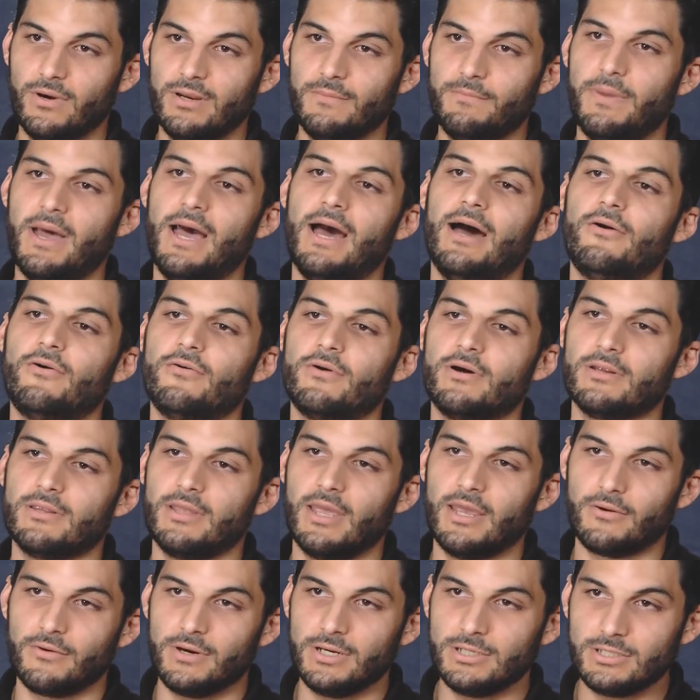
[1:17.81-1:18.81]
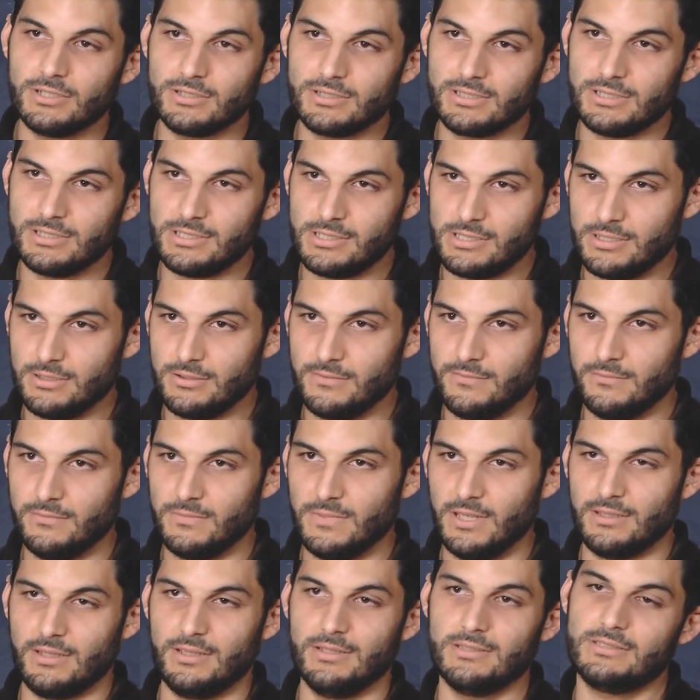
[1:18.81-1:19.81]
wind-powered aeration system
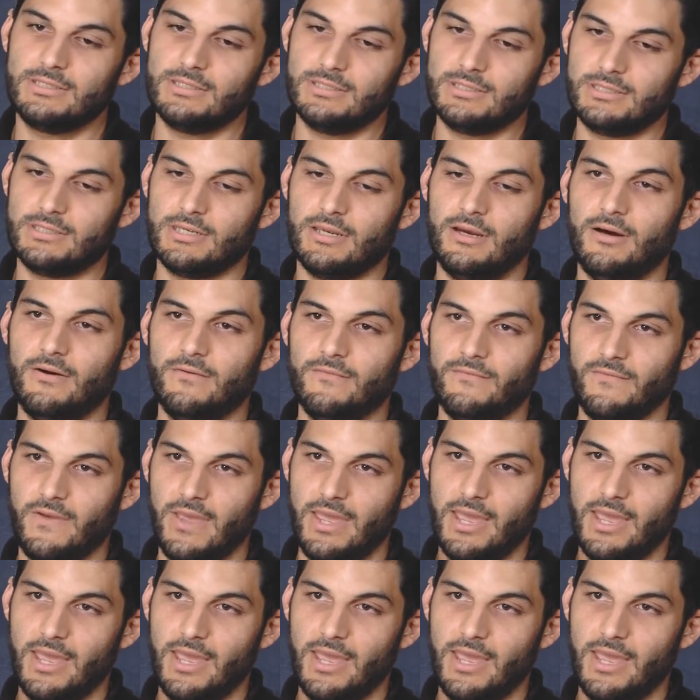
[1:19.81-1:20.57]
that consists of